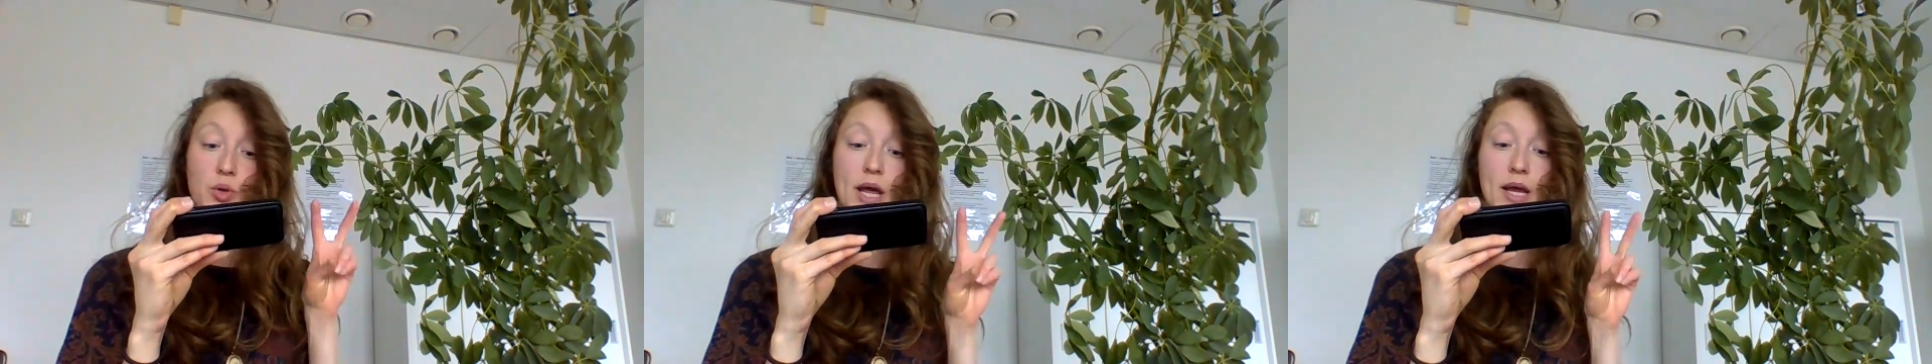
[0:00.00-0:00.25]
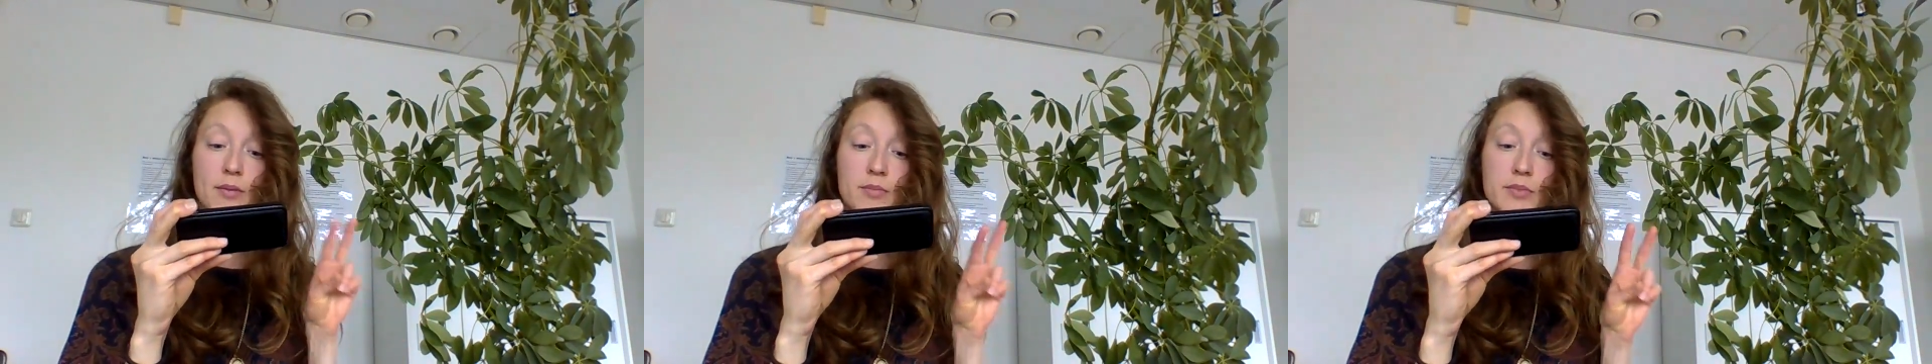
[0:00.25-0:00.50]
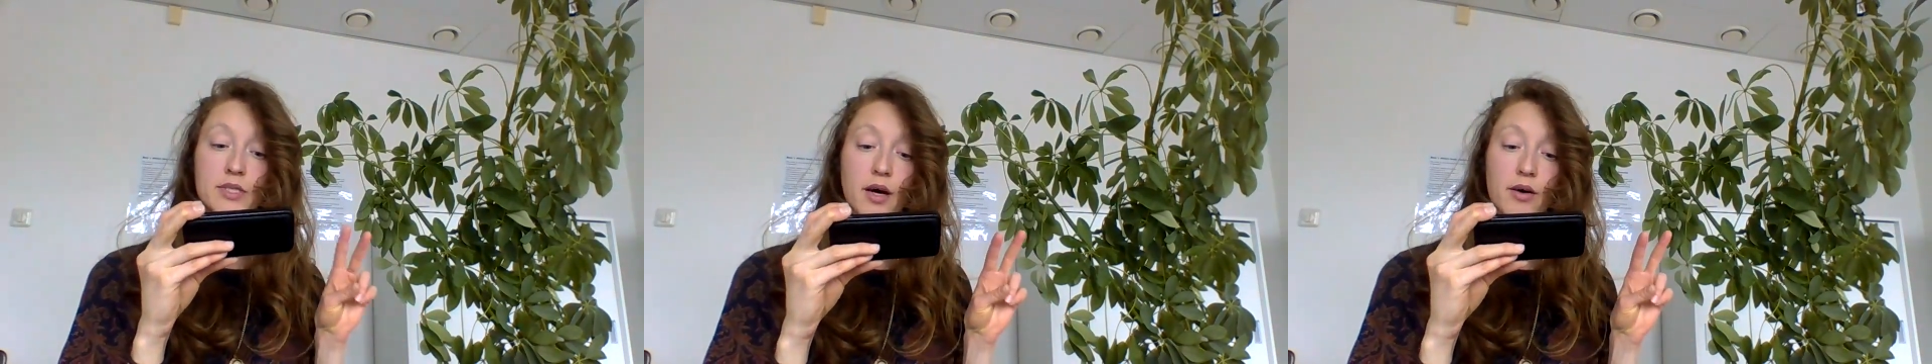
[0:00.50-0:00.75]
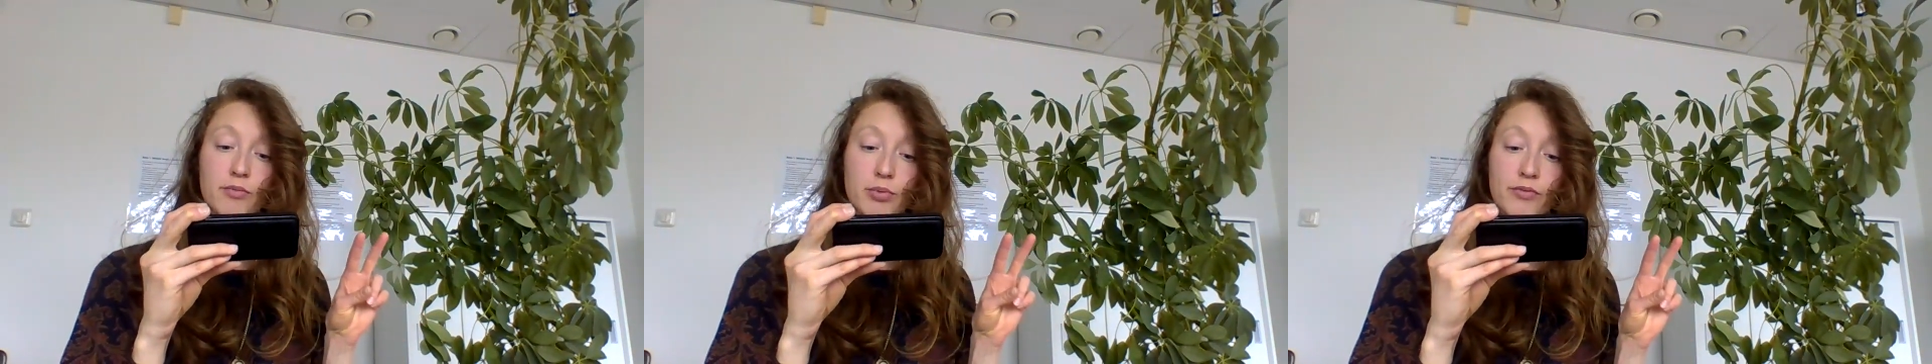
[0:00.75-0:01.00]
names
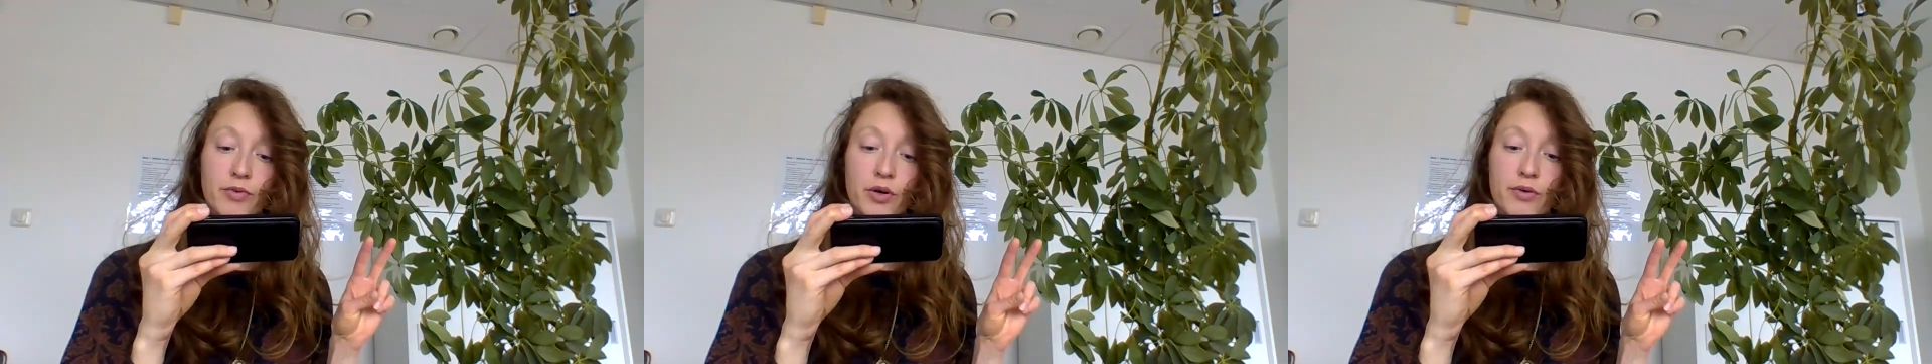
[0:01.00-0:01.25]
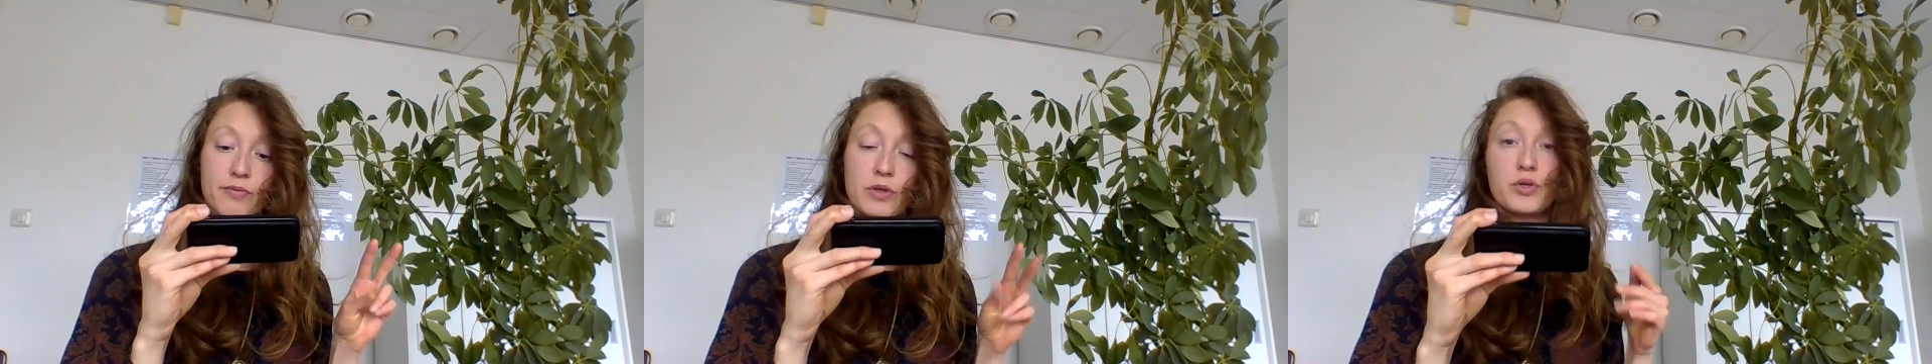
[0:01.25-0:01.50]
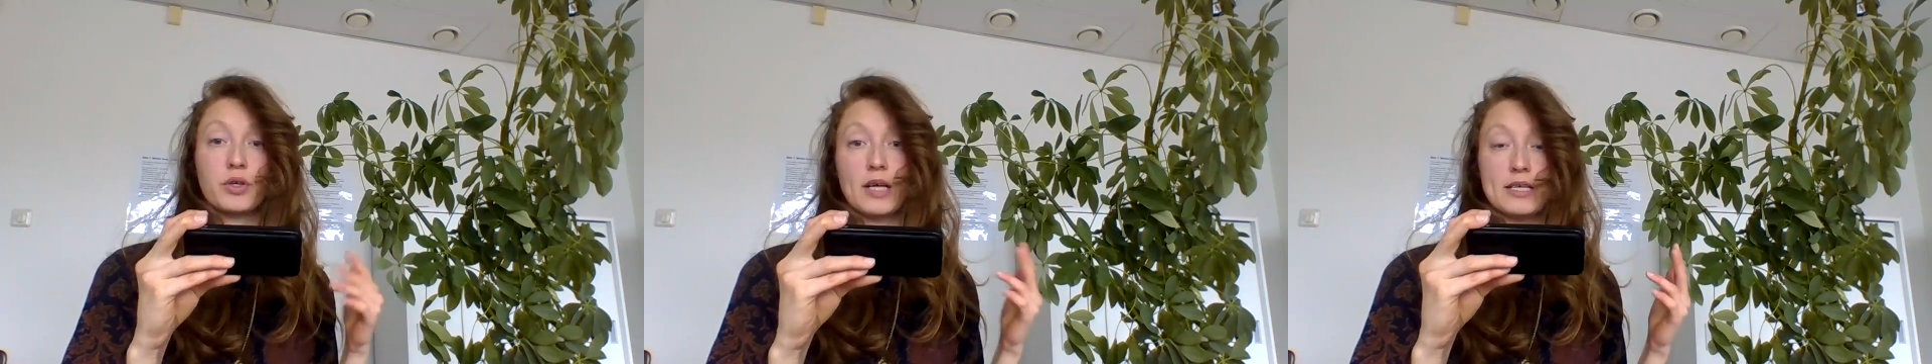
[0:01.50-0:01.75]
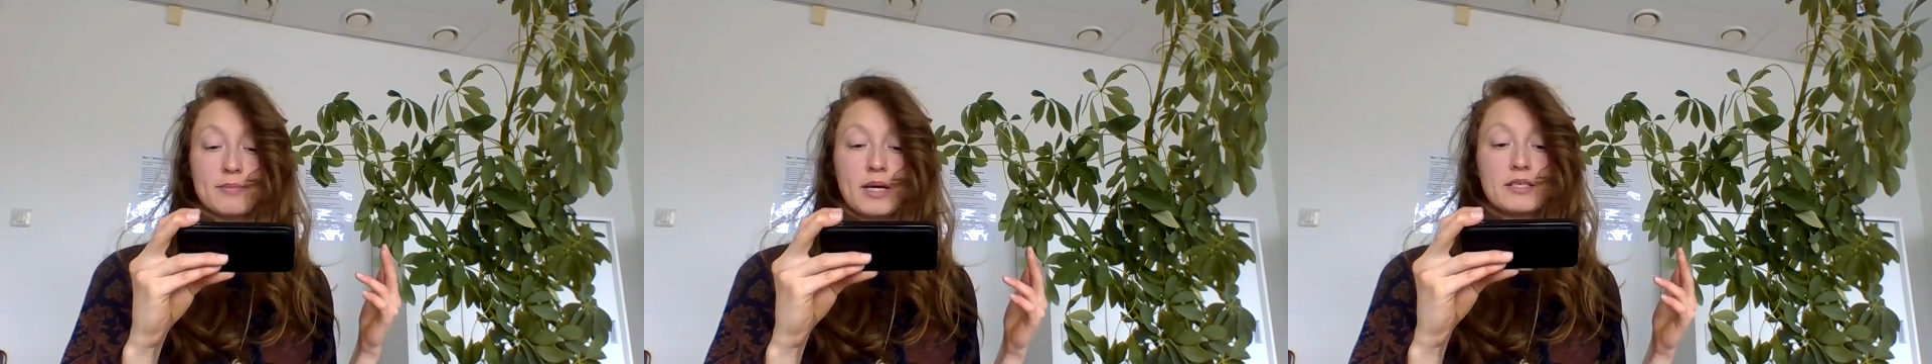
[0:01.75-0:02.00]
of preferred future
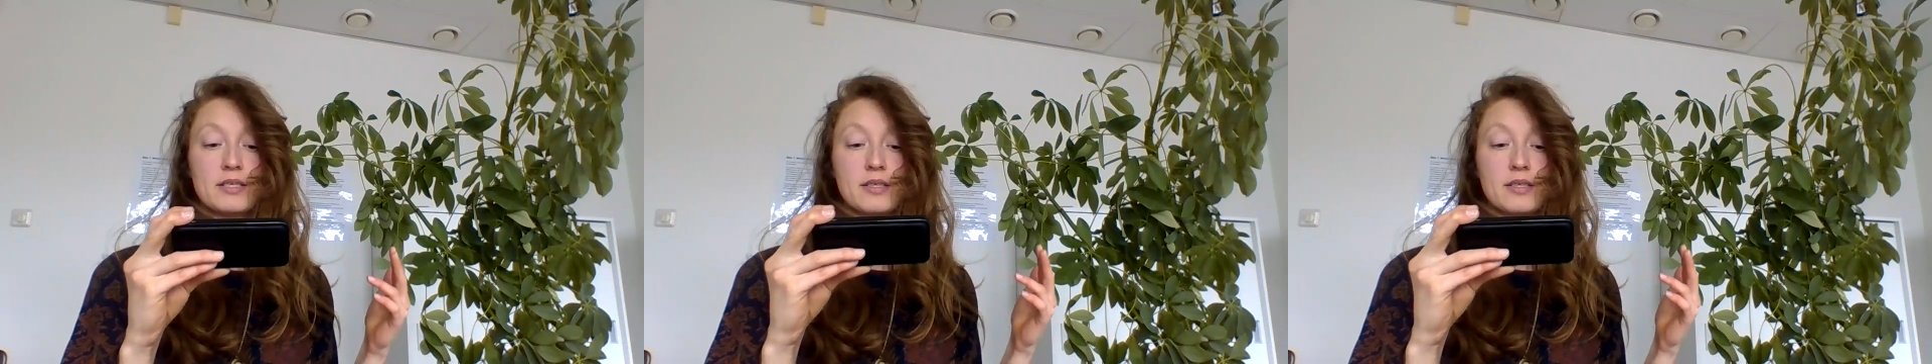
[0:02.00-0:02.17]
classmates.